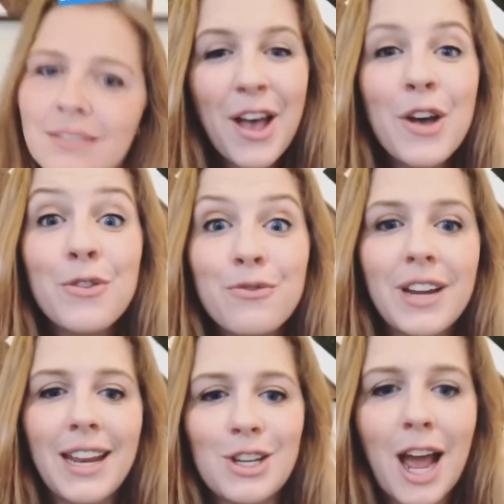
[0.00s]

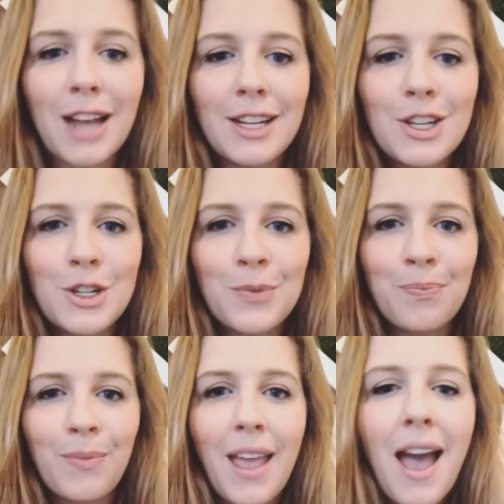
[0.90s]
Challenge.
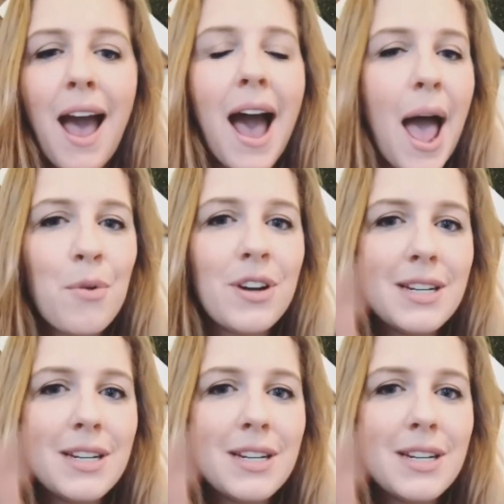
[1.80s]
I'm going to add a link